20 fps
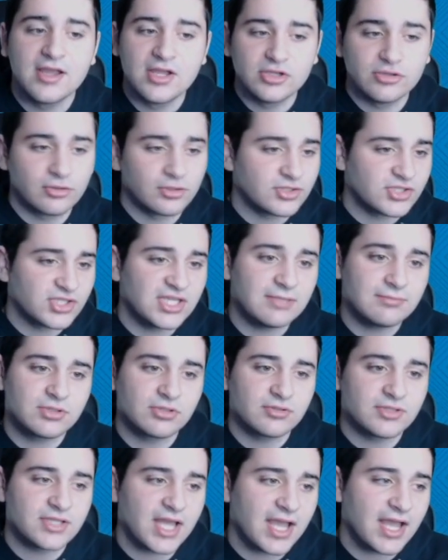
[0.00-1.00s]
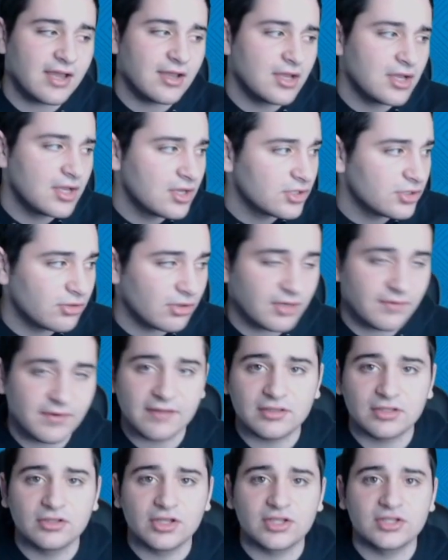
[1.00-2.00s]
You can just keep doing that. You don't even
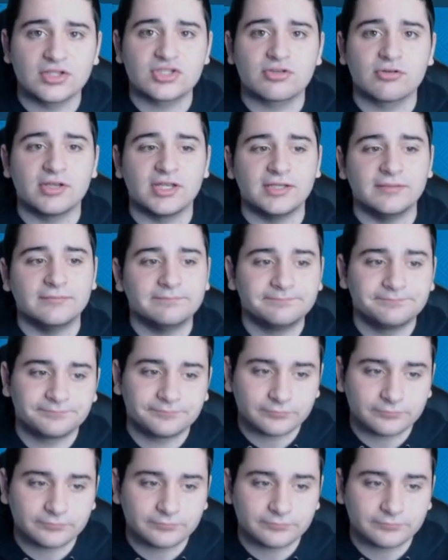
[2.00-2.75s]
have to look at the screen.